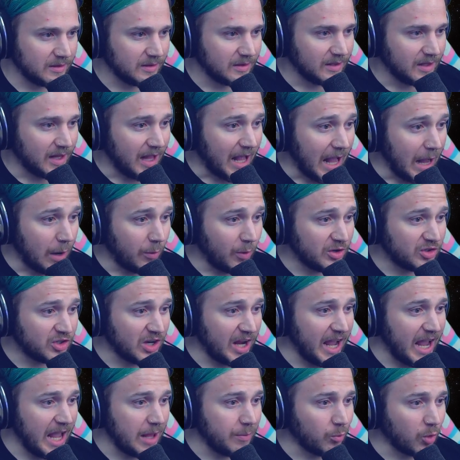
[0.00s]
I wish I
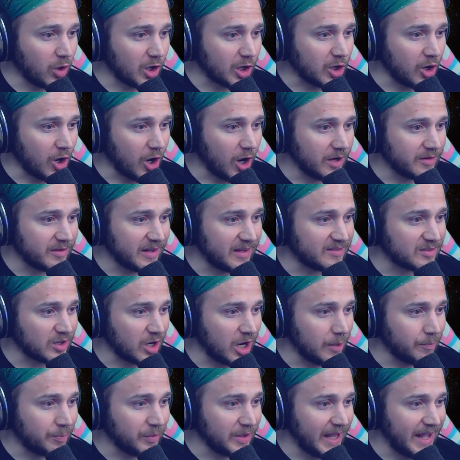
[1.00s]
had more cards. I
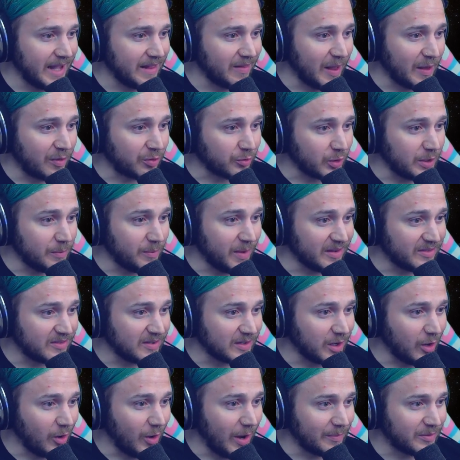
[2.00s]
started playing like 3 months
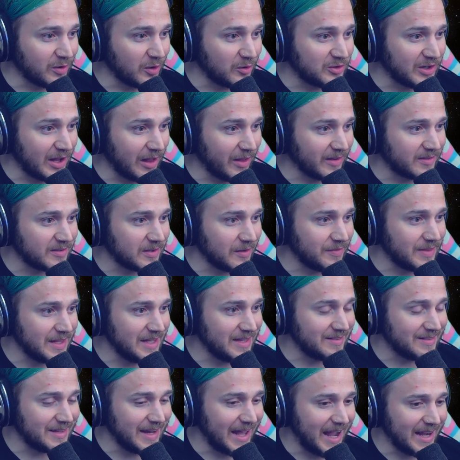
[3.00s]
ago. I'm so jealous of
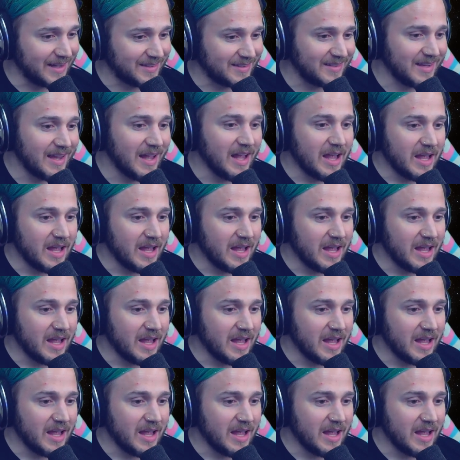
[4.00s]
these decks.